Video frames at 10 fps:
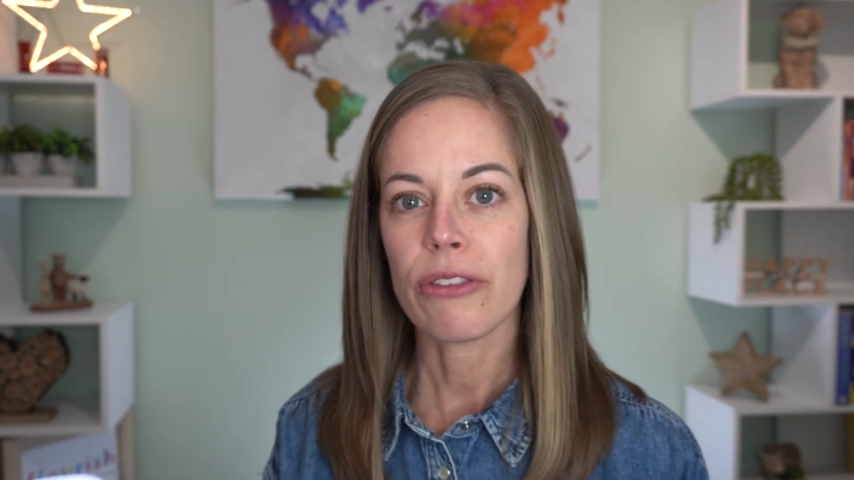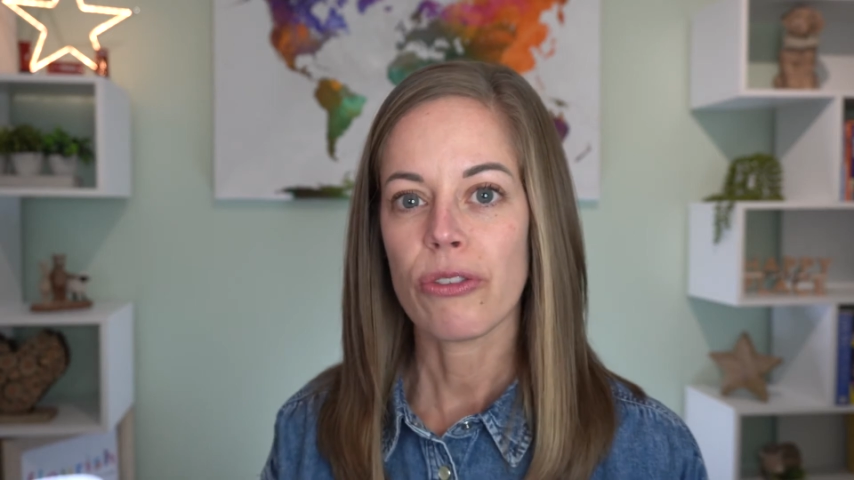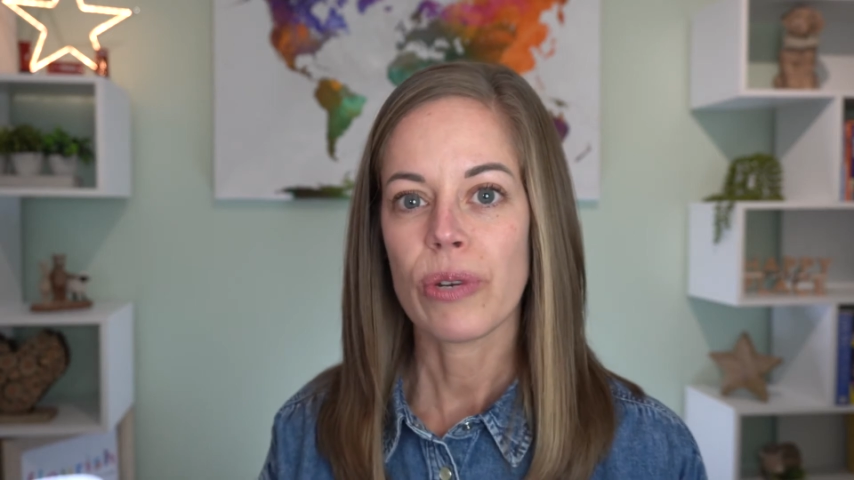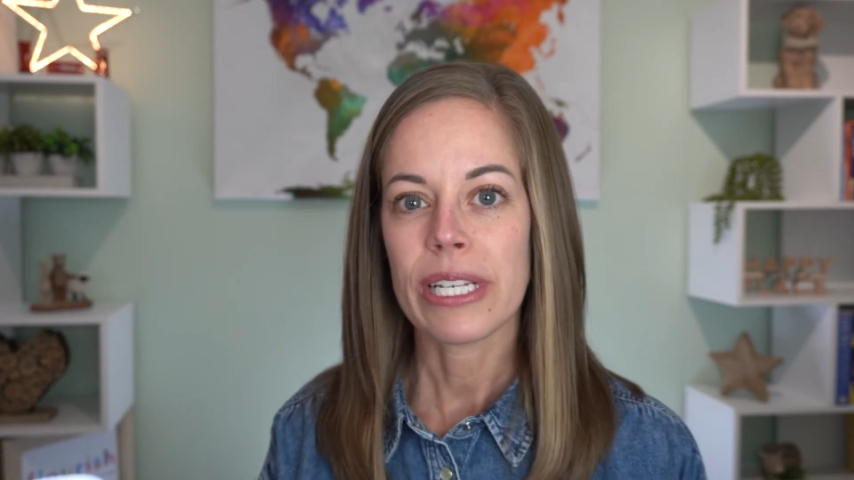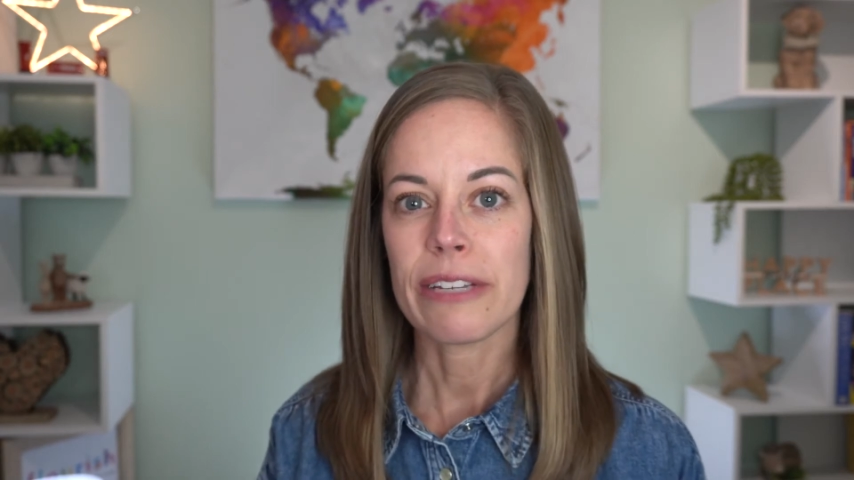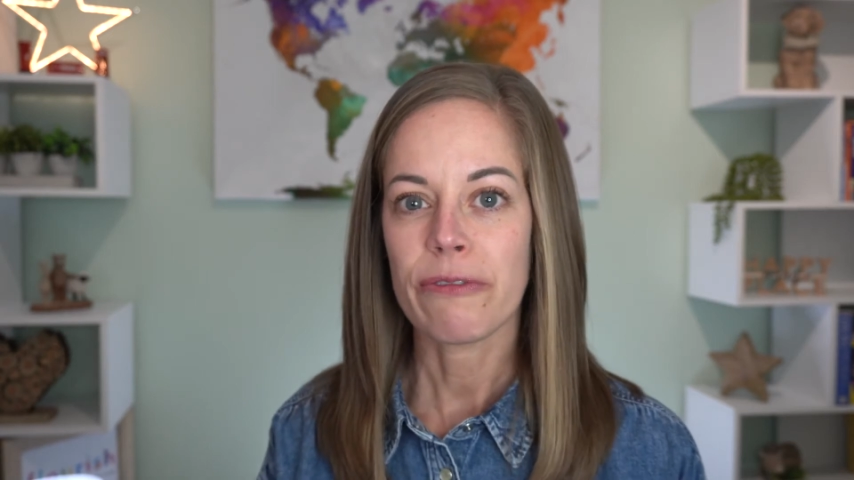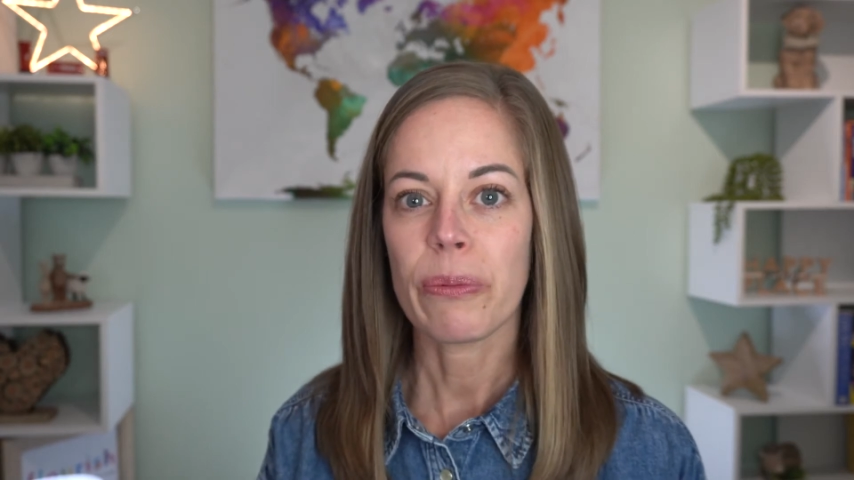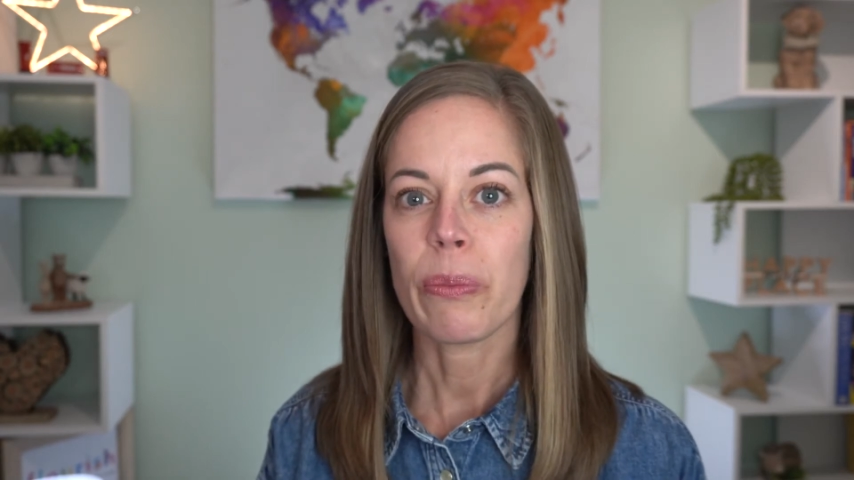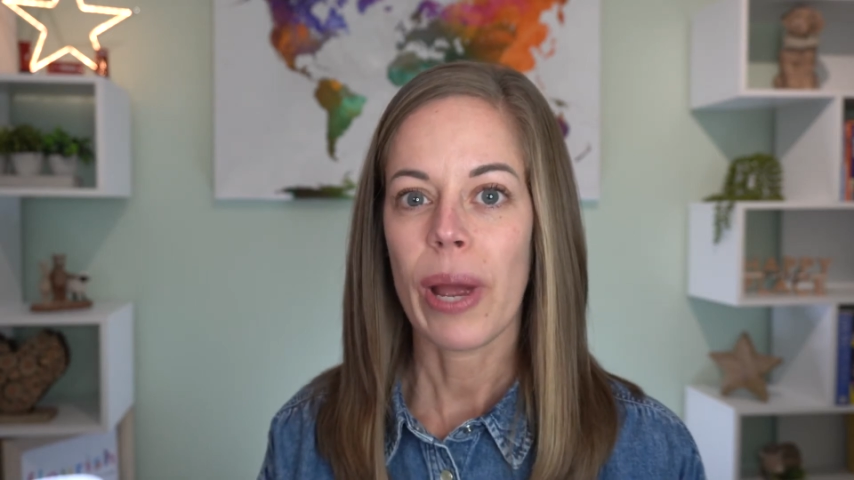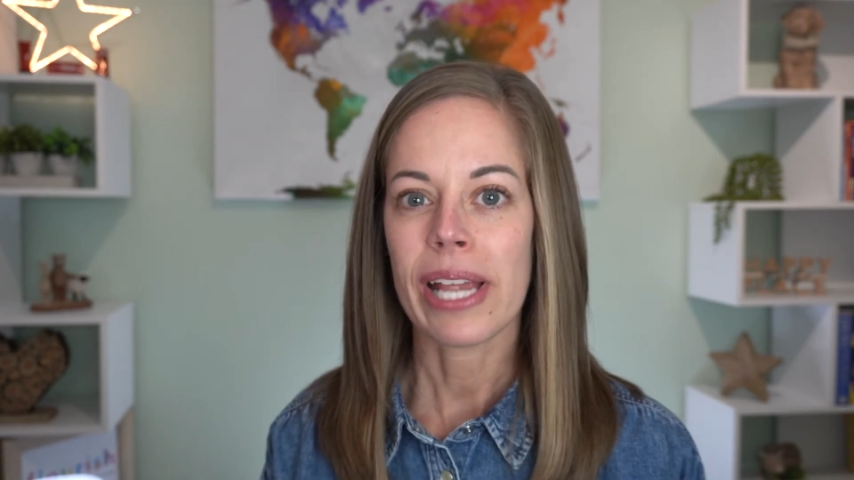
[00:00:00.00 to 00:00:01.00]
in 3
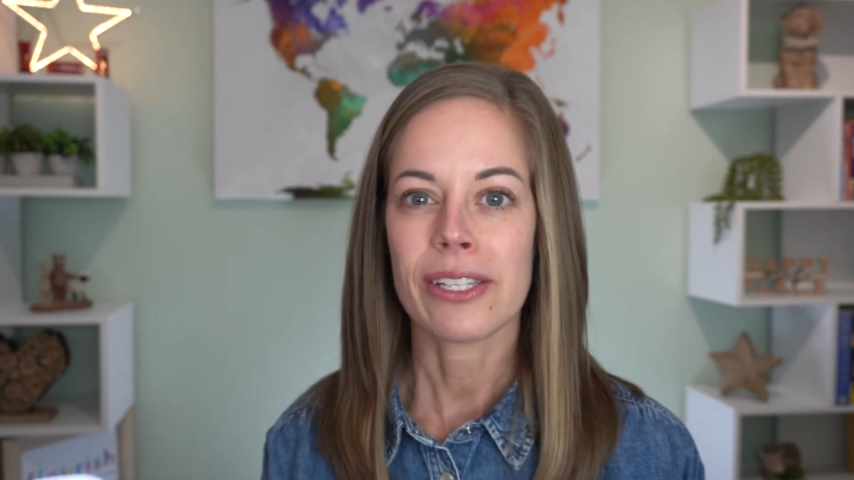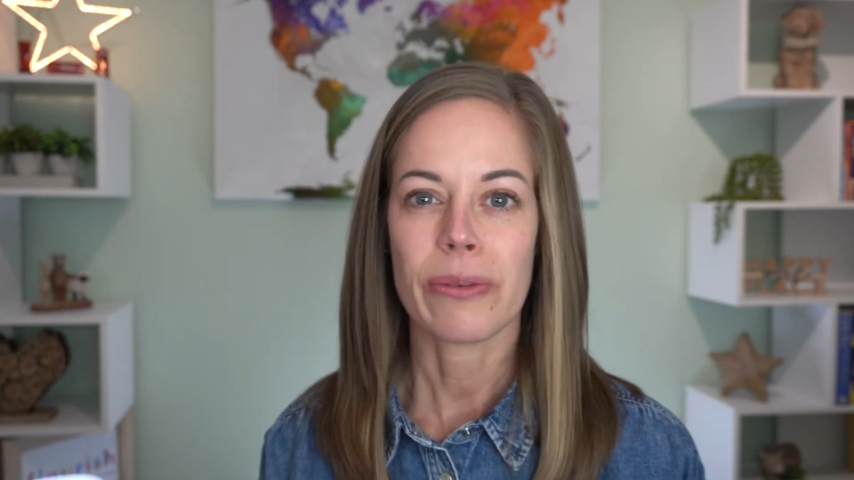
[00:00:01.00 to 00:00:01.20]
different ways.